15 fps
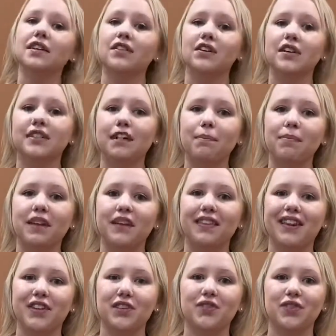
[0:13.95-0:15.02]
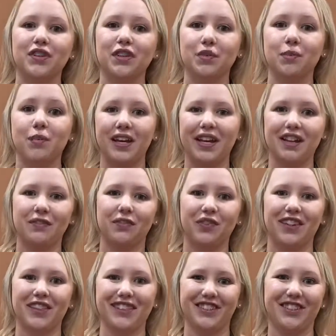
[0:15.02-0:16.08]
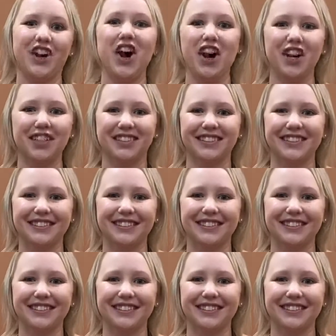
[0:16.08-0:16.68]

or something that you could wave for the song.